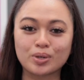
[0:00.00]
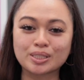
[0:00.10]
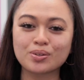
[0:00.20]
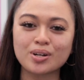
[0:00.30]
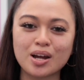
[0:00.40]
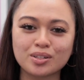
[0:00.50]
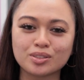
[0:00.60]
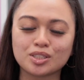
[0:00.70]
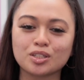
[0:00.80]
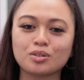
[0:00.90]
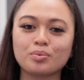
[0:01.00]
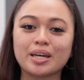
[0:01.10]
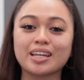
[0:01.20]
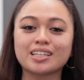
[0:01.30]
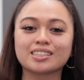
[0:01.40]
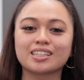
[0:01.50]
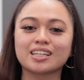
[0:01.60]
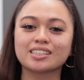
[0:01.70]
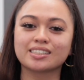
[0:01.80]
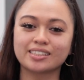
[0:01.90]
What's going on, YouTube? It is
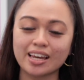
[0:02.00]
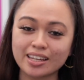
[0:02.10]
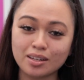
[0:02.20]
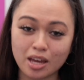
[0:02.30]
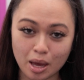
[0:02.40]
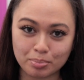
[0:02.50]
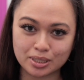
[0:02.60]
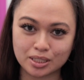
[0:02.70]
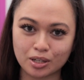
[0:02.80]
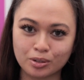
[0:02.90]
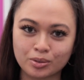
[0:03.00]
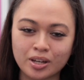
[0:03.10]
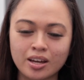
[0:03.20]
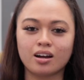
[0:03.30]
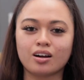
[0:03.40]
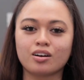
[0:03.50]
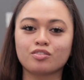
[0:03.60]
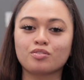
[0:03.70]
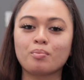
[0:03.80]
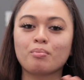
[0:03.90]
the second episode
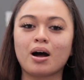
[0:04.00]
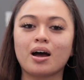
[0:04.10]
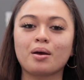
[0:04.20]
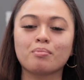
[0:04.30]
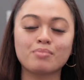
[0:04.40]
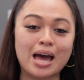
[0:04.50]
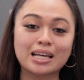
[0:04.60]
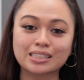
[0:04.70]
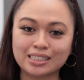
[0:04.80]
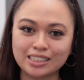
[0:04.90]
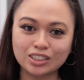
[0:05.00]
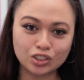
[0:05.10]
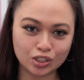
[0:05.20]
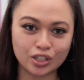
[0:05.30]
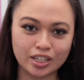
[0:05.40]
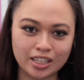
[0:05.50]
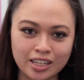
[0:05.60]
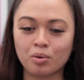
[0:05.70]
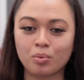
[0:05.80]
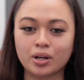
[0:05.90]
of my MASKNE
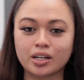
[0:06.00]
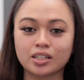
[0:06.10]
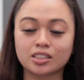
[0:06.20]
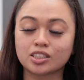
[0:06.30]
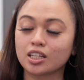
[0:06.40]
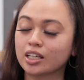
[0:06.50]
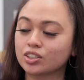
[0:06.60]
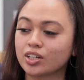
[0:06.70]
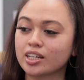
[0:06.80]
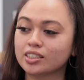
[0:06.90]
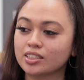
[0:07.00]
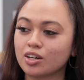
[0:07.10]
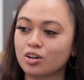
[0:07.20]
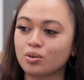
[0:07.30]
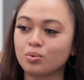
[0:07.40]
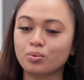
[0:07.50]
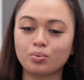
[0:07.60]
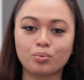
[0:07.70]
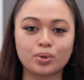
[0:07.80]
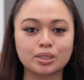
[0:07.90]
journey. I wanted to let you guys know
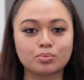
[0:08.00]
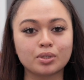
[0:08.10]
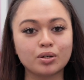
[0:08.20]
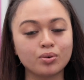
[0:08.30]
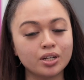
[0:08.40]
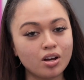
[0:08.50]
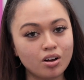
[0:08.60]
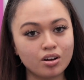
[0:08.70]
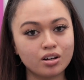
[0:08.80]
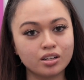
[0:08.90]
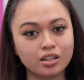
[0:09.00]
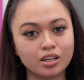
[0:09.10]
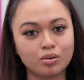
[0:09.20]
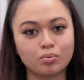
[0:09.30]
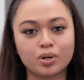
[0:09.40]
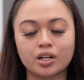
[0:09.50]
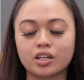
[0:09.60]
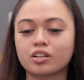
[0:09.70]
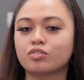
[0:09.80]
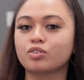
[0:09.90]
what's been going on and one of
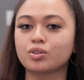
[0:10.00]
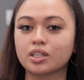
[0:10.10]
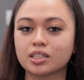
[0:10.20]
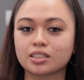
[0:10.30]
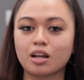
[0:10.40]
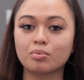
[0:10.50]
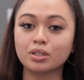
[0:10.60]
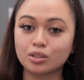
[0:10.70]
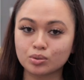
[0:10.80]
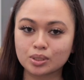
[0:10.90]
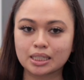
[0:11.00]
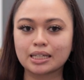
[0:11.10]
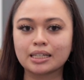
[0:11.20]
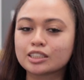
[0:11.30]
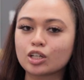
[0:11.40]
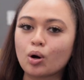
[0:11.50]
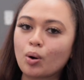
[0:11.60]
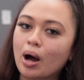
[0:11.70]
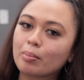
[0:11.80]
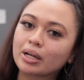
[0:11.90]
the few things that I've been using. So
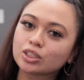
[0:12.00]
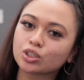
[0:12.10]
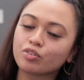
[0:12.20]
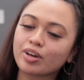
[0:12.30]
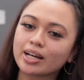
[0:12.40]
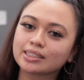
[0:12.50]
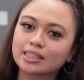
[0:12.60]
I'm not sure if you guys